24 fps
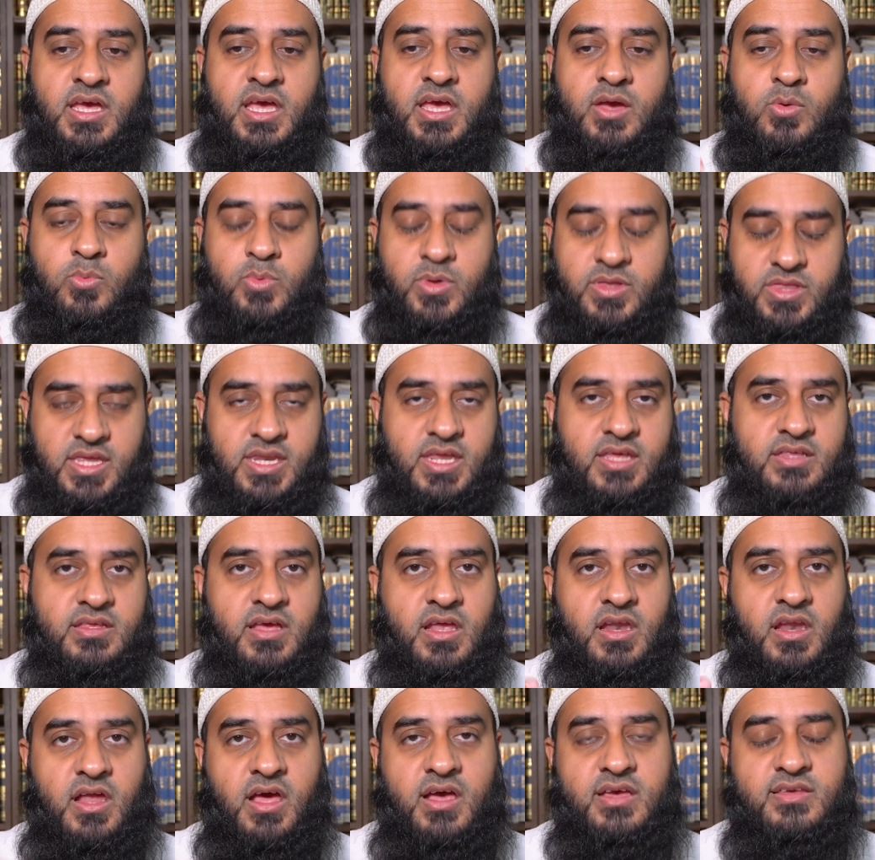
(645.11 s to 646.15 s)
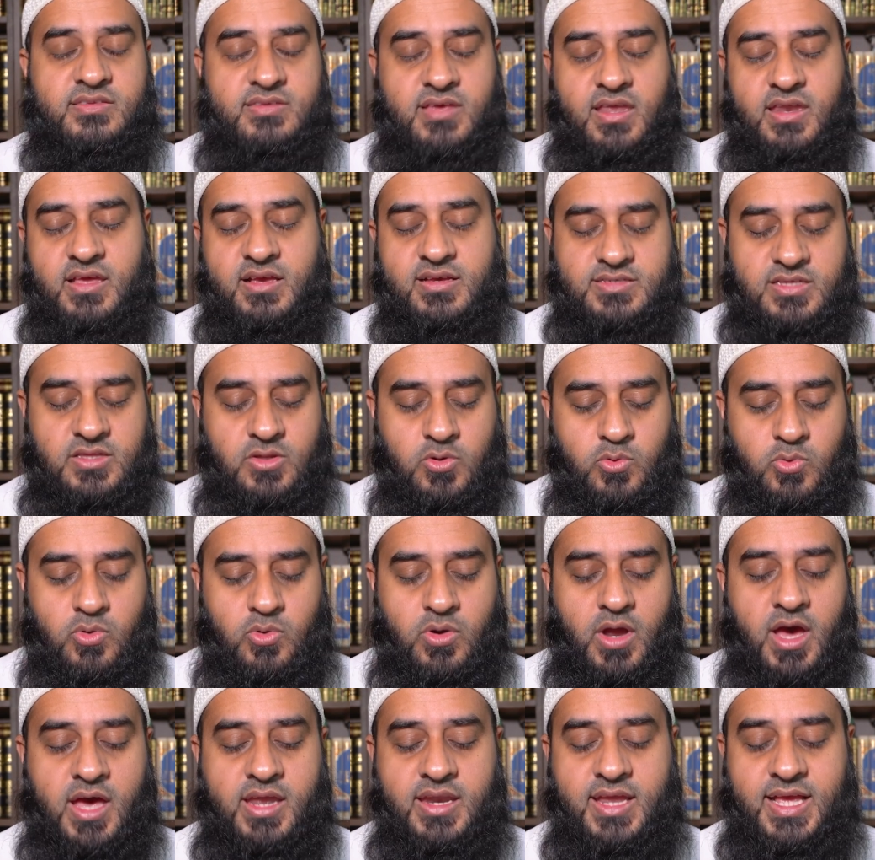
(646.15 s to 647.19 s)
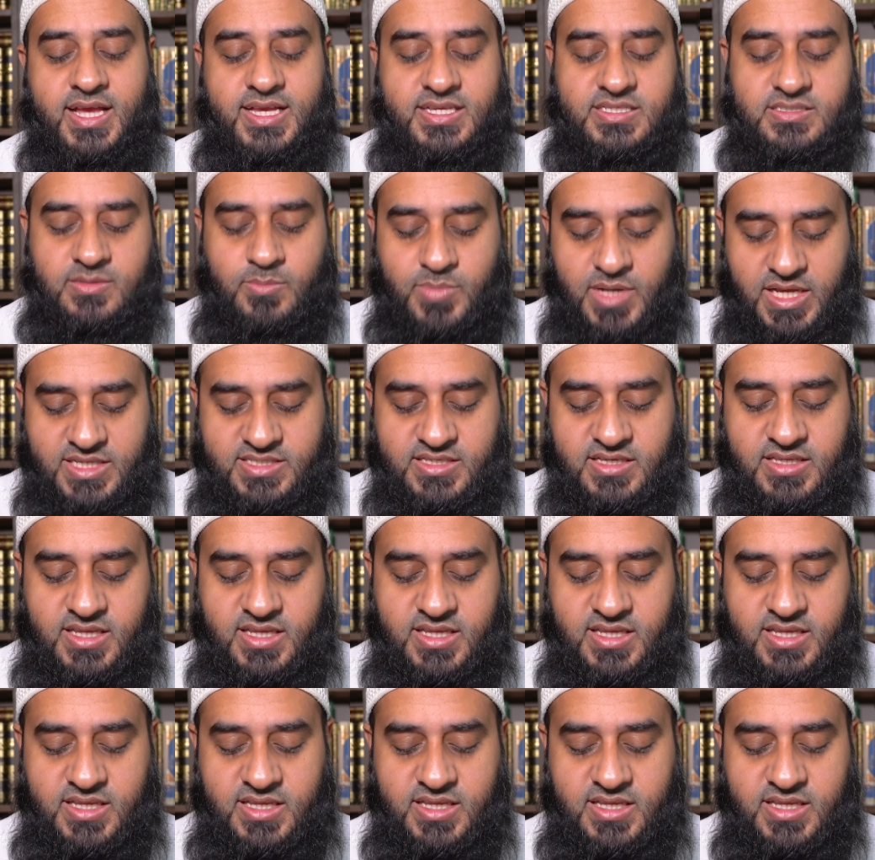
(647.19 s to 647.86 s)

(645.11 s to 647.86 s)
within it, Allah is telling us that the Quran is blessed.